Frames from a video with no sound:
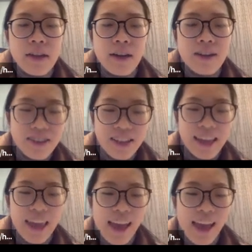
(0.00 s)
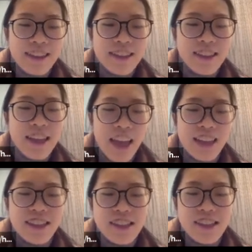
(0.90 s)
so like and
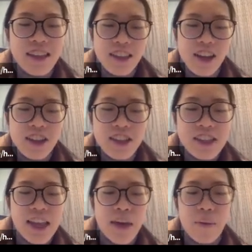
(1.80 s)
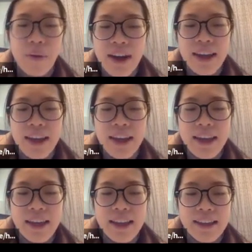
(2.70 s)
x larger than y.
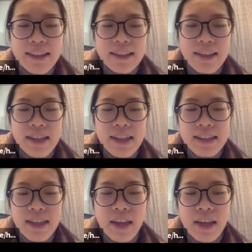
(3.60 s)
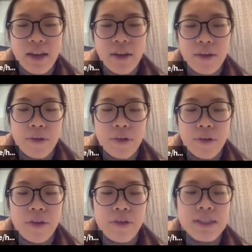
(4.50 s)
That's like when we
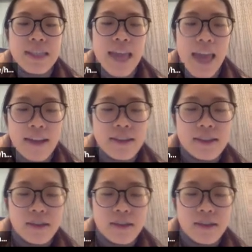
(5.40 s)
use and